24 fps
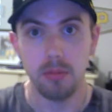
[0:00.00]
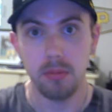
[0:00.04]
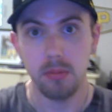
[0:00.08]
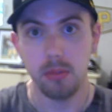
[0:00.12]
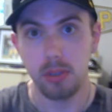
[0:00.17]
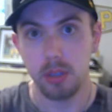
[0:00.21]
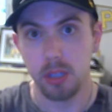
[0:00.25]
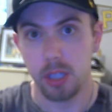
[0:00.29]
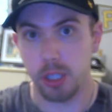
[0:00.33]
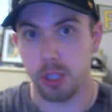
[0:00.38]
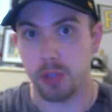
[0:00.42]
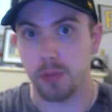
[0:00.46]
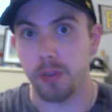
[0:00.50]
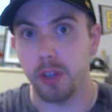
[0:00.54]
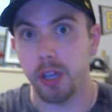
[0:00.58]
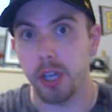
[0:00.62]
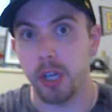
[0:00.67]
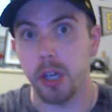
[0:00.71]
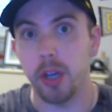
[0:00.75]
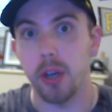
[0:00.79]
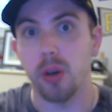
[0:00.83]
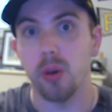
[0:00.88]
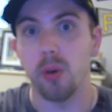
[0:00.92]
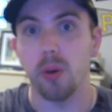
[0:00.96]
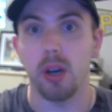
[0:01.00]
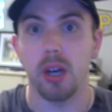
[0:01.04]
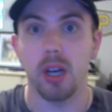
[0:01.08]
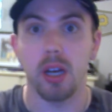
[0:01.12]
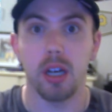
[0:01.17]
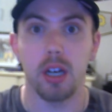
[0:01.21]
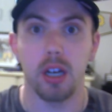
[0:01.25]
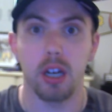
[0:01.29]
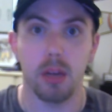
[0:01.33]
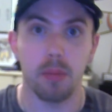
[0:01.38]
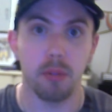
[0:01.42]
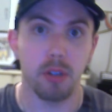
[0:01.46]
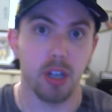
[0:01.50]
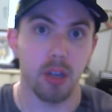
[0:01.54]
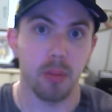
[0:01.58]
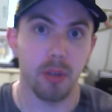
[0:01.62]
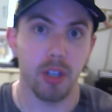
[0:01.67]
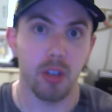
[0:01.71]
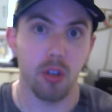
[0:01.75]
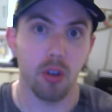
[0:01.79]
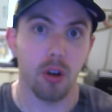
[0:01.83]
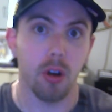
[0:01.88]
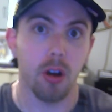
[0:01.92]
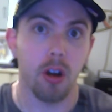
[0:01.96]
This video, I'm going to be
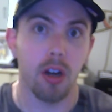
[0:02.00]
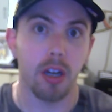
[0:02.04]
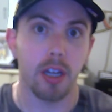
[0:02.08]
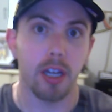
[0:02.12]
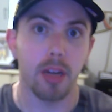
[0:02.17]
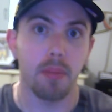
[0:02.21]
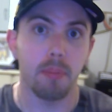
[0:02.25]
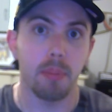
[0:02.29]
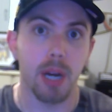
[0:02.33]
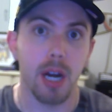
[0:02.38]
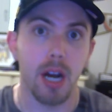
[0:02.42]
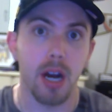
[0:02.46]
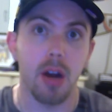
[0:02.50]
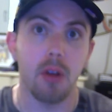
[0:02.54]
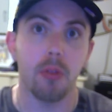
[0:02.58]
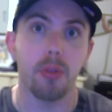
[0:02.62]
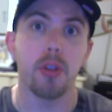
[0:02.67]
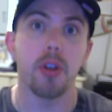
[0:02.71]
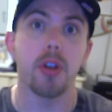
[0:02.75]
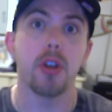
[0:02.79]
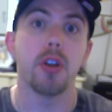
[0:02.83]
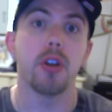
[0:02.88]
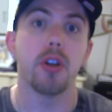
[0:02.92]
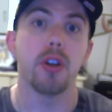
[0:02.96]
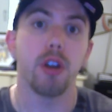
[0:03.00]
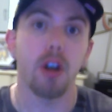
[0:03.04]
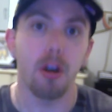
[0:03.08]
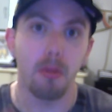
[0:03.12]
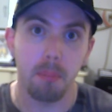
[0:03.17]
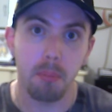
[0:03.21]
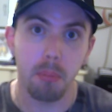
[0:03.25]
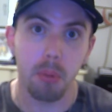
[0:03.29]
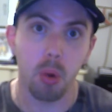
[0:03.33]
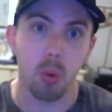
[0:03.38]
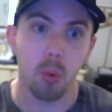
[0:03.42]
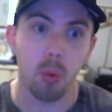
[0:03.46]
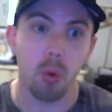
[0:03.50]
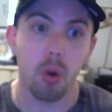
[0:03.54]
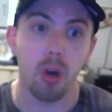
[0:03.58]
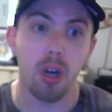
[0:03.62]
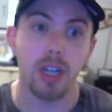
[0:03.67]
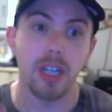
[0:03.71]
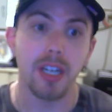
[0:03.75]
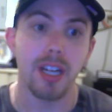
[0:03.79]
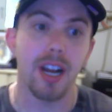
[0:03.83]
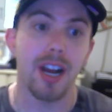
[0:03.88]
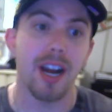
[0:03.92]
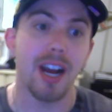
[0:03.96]
talking about the number
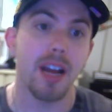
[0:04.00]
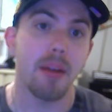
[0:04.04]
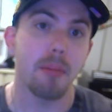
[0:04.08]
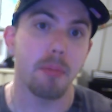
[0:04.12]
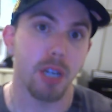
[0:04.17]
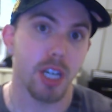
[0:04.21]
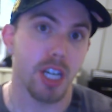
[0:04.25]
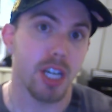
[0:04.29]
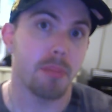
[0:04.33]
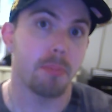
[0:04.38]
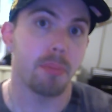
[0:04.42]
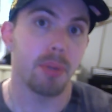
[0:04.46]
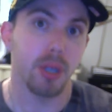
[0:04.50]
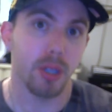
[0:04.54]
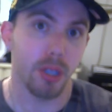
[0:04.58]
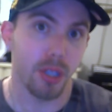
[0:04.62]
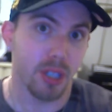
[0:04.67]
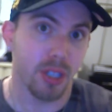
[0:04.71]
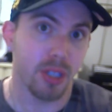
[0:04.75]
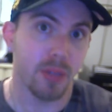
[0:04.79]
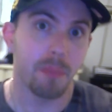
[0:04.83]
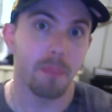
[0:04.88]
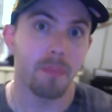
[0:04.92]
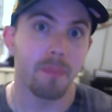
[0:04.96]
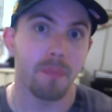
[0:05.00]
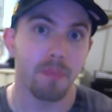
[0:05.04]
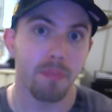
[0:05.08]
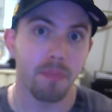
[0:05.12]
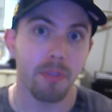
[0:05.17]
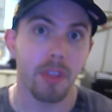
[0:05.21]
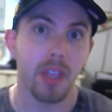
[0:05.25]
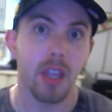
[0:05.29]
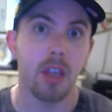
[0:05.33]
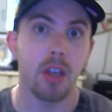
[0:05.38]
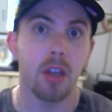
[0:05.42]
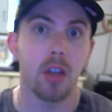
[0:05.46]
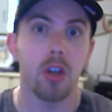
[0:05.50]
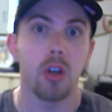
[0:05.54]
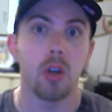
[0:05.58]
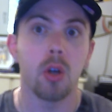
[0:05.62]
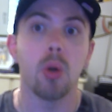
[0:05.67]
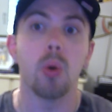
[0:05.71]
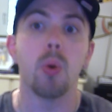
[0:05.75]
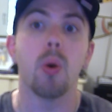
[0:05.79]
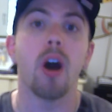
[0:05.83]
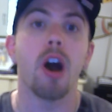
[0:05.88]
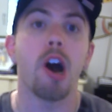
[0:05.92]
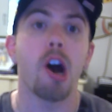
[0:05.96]
one guy, in my opinion,
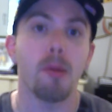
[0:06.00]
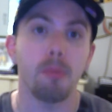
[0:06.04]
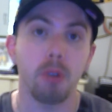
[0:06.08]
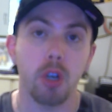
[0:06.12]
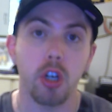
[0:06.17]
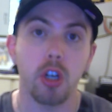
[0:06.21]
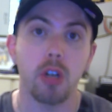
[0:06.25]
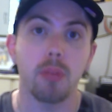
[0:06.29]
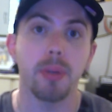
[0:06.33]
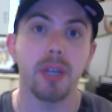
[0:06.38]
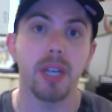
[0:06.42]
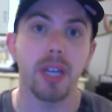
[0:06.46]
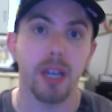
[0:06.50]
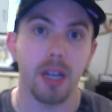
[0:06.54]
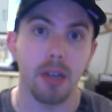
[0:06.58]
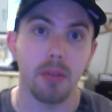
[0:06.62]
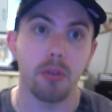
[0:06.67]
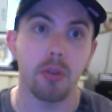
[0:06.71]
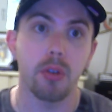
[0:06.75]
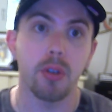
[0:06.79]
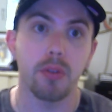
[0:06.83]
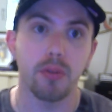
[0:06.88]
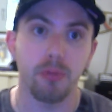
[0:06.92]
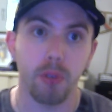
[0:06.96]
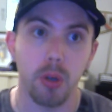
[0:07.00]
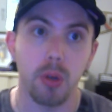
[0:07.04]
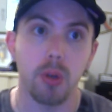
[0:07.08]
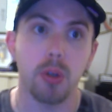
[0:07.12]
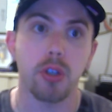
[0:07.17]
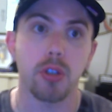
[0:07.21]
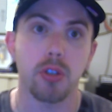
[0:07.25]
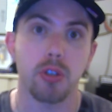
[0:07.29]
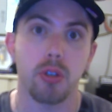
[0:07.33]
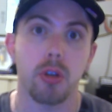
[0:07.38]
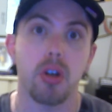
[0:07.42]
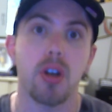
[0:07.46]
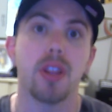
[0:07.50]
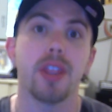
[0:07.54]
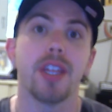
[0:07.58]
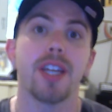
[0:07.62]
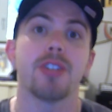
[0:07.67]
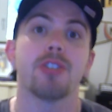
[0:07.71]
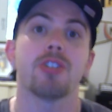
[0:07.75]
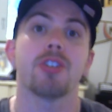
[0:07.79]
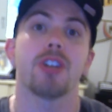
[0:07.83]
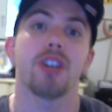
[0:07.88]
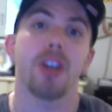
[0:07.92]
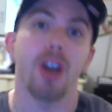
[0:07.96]
who I'm going to be heavily focused on
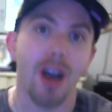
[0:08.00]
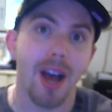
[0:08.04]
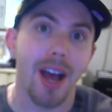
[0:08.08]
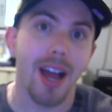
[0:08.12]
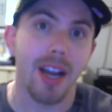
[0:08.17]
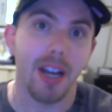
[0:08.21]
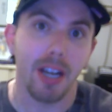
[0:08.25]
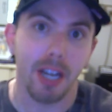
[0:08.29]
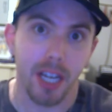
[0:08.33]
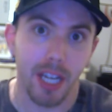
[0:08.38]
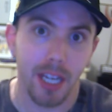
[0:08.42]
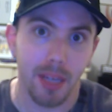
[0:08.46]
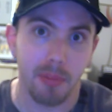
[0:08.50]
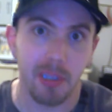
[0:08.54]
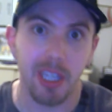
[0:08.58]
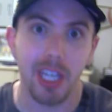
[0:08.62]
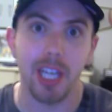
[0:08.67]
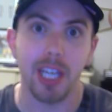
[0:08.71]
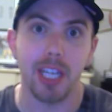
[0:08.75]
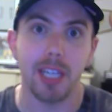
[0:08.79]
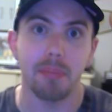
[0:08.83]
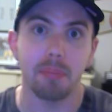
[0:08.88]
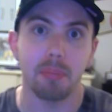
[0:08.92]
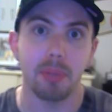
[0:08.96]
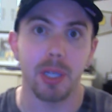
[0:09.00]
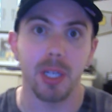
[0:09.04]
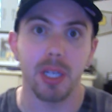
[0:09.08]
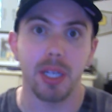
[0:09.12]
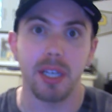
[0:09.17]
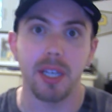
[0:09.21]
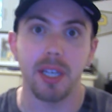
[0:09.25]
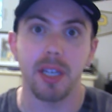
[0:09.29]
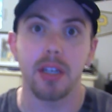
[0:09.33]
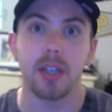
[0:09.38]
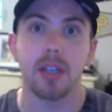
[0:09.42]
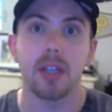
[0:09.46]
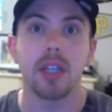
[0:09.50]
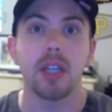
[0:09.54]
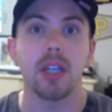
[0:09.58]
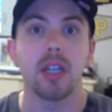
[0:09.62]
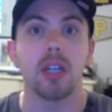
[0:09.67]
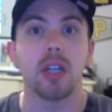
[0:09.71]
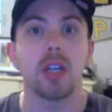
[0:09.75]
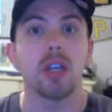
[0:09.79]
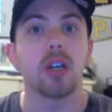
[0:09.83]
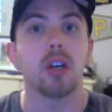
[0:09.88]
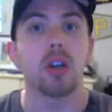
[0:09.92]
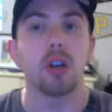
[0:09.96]
that's not named Kenny Pickett
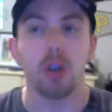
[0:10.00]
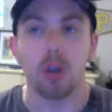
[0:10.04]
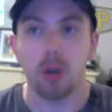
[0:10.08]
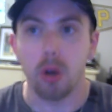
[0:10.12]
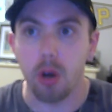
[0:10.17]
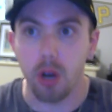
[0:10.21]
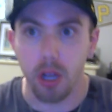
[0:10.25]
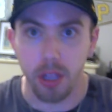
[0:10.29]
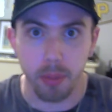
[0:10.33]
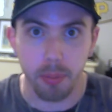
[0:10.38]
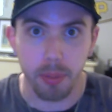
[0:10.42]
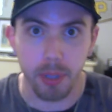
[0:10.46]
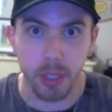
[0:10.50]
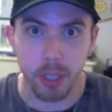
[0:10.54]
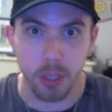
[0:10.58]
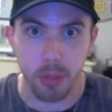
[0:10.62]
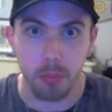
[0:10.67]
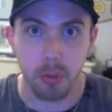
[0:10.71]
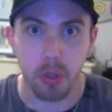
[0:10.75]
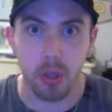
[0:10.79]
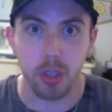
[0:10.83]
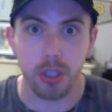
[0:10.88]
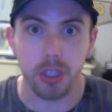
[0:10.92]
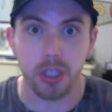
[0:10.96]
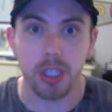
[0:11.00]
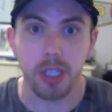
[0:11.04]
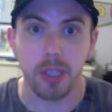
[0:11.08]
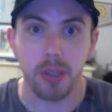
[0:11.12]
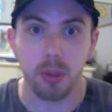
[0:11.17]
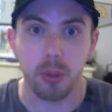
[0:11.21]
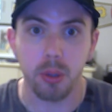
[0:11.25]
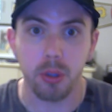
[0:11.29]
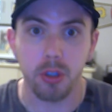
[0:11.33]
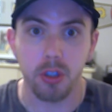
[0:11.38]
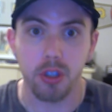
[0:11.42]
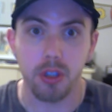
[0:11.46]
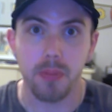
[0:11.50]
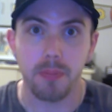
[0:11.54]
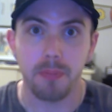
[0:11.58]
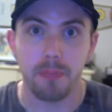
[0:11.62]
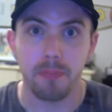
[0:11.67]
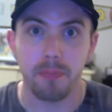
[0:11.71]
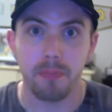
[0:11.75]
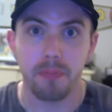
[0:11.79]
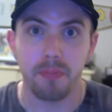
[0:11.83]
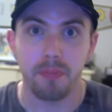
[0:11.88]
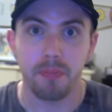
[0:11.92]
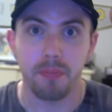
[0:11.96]
on the Pittsburgh Steelers.
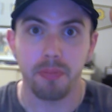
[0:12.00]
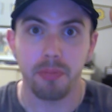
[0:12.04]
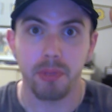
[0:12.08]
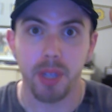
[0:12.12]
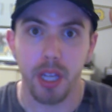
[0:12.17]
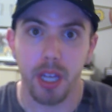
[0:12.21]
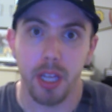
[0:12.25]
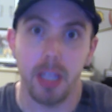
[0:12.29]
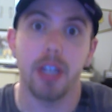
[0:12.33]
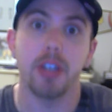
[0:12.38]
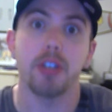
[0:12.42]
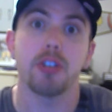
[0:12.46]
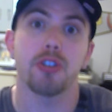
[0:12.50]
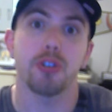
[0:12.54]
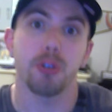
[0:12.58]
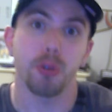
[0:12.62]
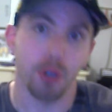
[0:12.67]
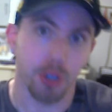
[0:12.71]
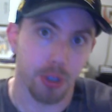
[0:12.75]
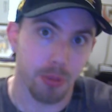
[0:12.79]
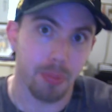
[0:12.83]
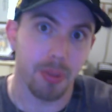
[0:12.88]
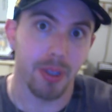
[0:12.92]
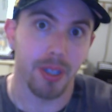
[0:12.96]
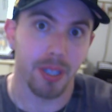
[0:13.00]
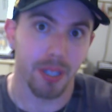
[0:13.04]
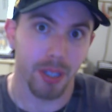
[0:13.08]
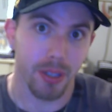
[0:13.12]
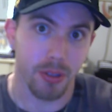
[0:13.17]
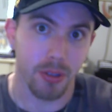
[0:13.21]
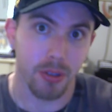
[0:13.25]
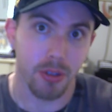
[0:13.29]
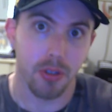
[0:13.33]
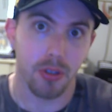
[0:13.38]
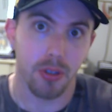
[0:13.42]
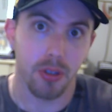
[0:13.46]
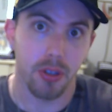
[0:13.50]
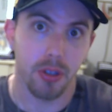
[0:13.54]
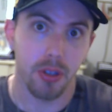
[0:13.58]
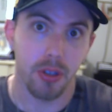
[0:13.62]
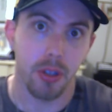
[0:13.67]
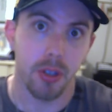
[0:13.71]
And it's George Pickens.